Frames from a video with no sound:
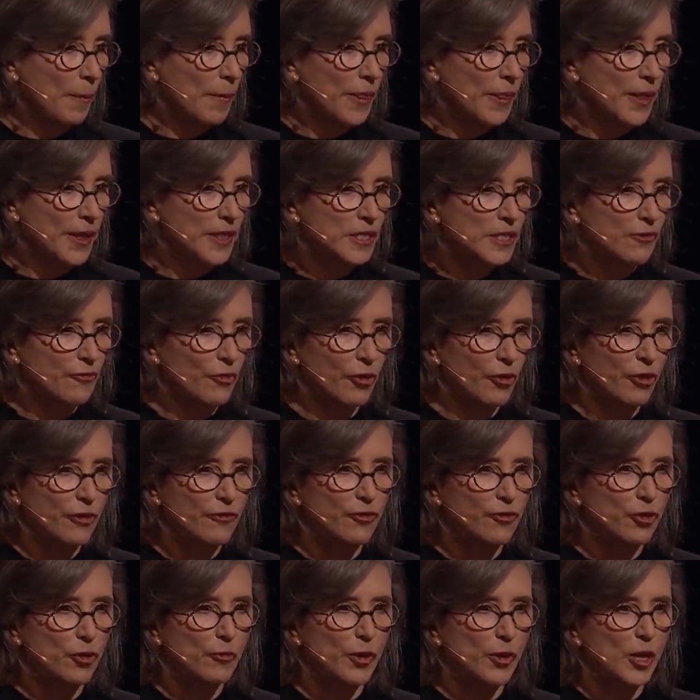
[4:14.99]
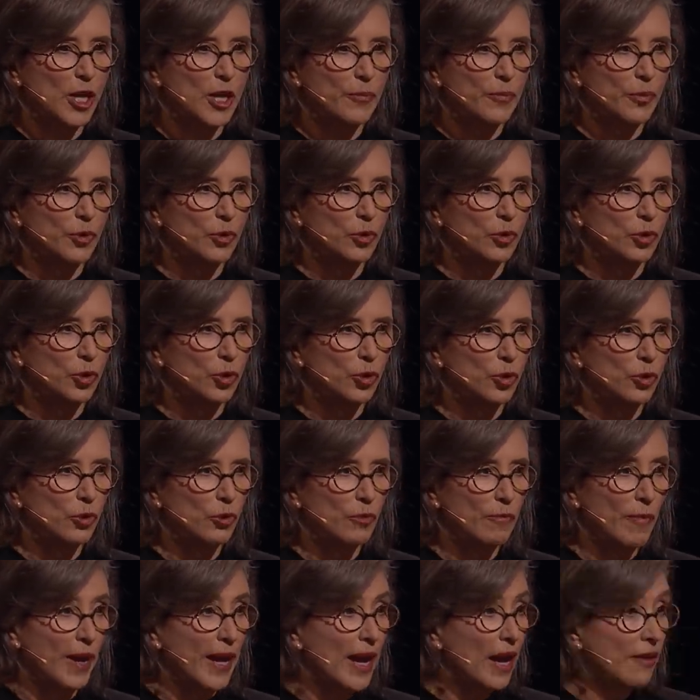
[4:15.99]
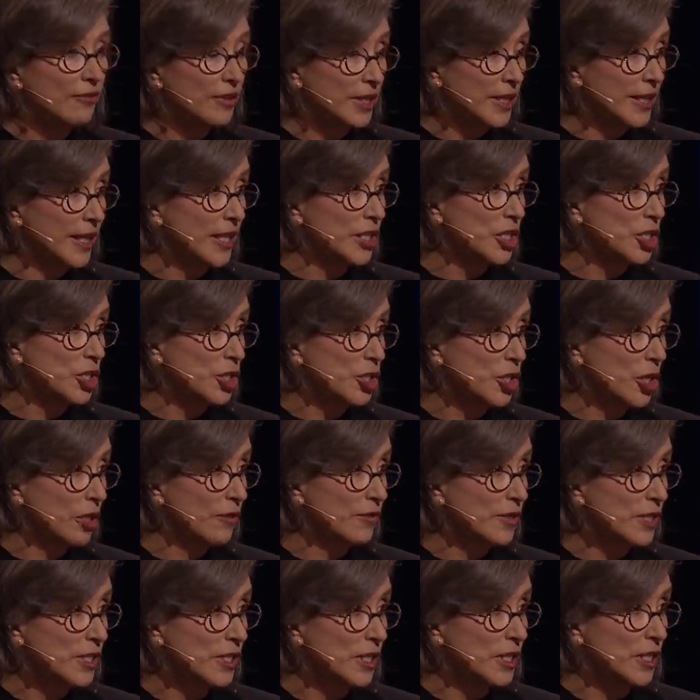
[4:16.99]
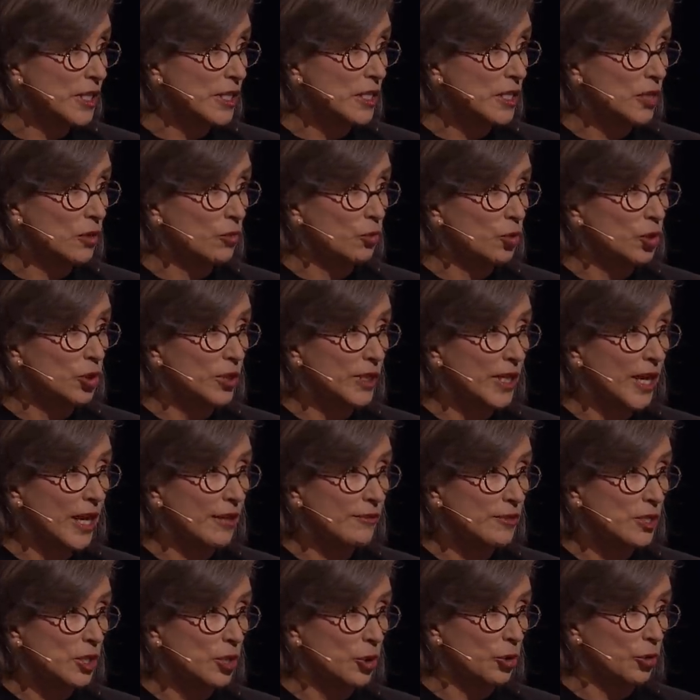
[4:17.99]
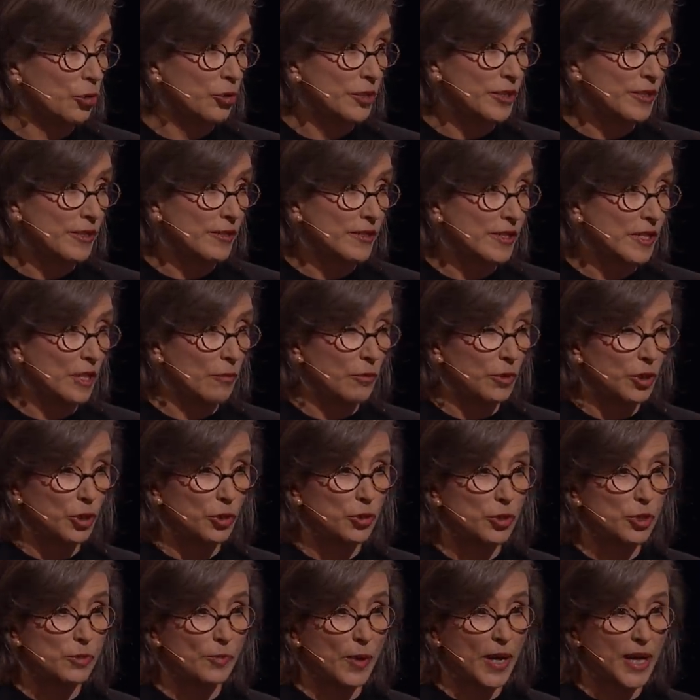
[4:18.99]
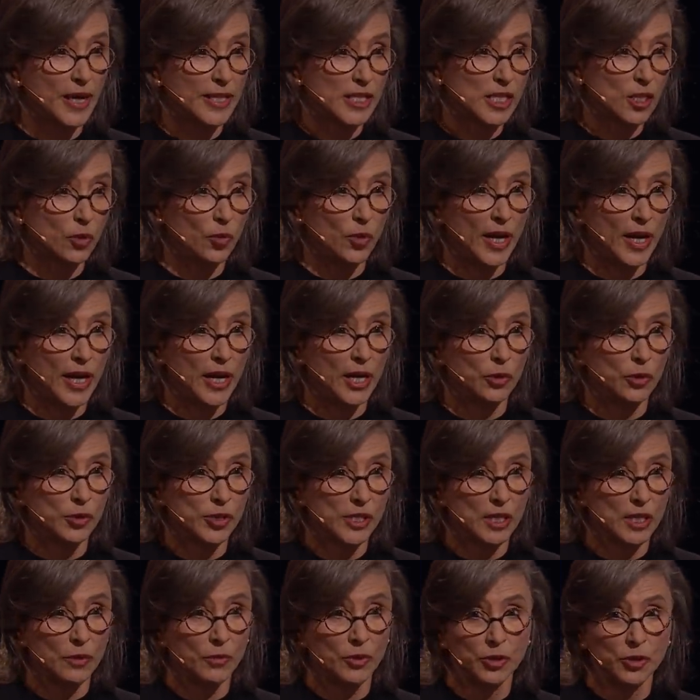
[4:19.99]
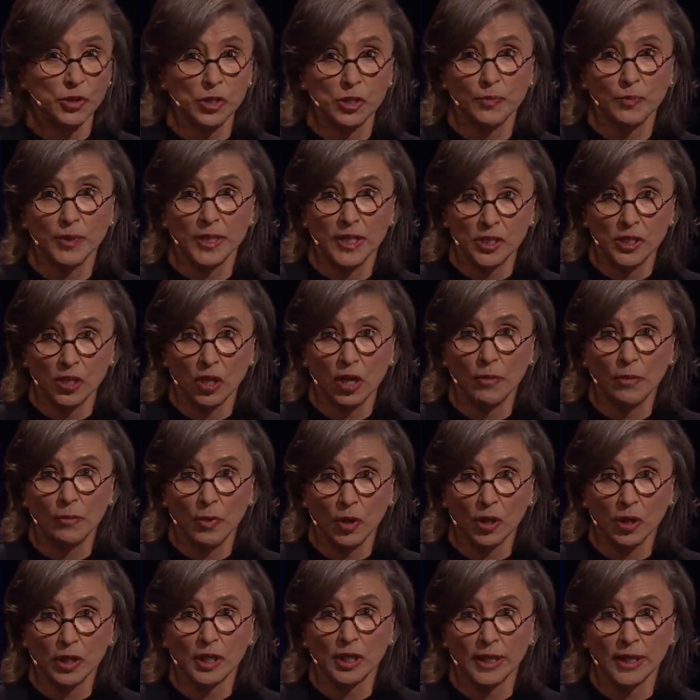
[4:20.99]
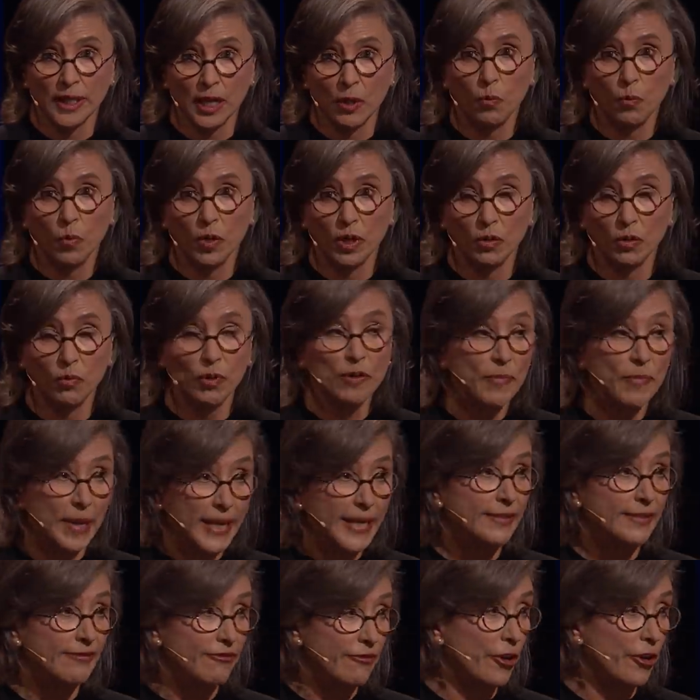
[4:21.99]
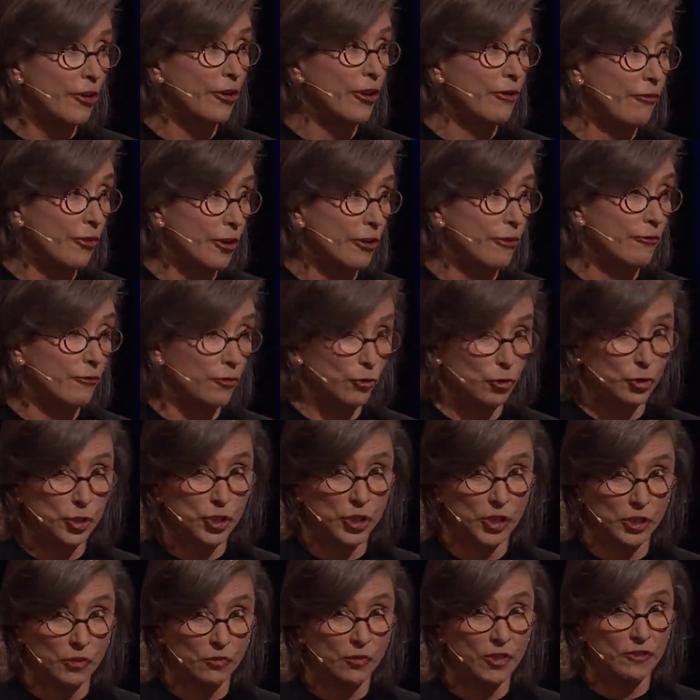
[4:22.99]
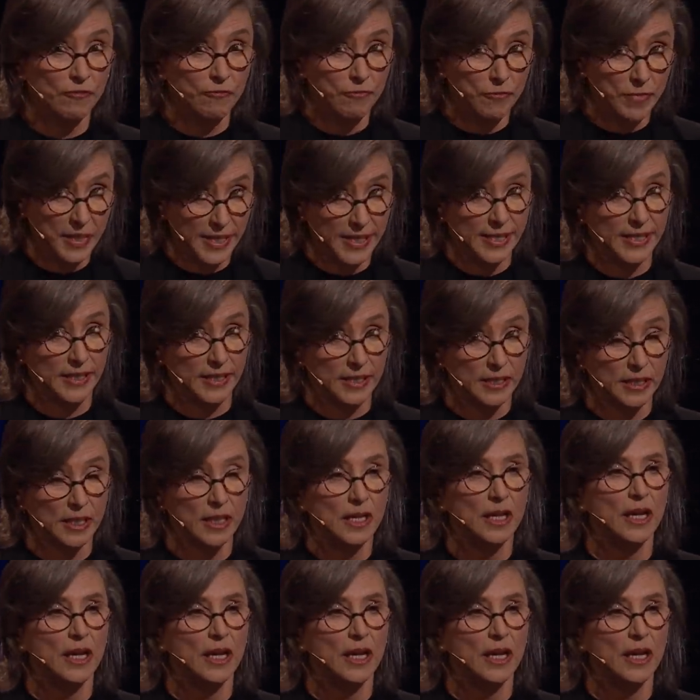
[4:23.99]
There's very few people who may have connections overseas that wouldn't have stories of someone who's passed away or someone who's been diabolically unwell. We've been very, very fortunate. We've missed it.